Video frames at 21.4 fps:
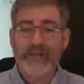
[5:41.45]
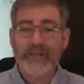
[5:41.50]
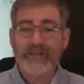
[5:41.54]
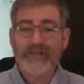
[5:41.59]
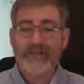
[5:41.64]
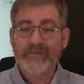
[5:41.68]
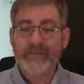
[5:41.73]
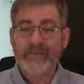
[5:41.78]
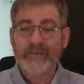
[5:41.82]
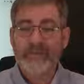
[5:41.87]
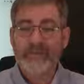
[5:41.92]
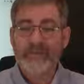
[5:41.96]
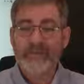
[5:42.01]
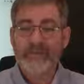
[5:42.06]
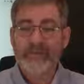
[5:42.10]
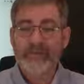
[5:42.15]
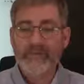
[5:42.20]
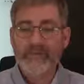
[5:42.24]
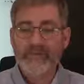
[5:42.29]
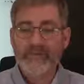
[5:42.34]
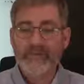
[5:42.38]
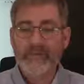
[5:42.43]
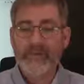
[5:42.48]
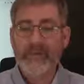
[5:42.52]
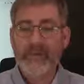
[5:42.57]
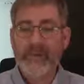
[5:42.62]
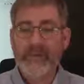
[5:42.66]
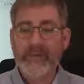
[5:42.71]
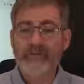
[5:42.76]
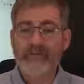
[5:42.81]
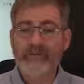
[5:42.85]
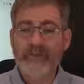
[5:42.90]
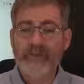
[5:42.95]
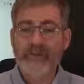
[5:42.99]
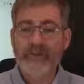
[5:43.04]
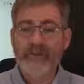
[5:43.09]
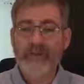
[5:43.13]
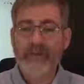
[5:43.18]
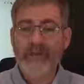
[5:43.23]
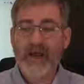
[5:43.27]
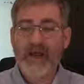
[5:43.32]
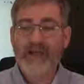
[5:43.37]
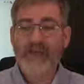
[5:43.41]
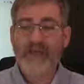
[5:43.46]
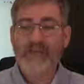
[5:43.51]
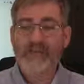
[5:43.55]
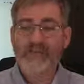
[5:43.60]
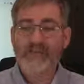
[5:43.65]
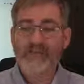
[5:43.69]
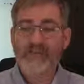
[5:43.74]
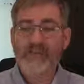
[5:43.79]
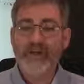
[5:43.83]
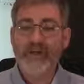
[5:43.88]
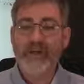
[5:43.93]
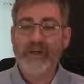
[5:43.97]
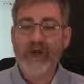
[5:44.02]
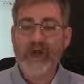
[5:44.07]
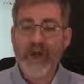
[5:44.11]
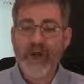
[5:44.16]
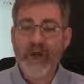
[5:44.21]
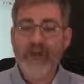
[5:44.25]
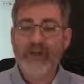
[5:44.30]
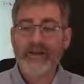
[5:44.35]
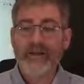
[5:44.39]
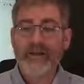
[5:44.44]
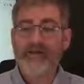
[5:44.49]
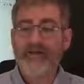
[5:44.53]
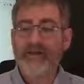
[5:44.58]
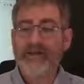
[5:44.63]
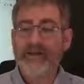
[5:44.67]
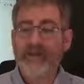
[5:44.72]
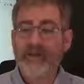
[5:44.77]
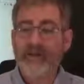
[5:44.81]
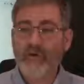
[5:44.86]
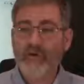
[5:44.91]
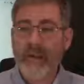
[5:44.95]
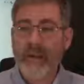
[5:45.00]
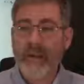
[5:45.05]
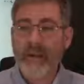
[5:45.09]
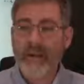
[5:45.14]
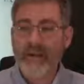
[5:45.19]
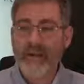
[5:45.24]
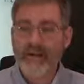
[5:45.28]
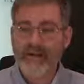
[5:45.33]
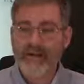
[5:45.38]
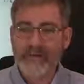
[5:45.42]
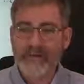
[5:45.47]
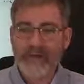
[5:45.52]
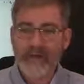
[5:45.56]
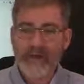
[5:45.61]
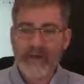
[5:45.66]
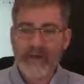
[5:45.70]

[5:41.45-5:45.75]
The diplomatic security line is still undecided,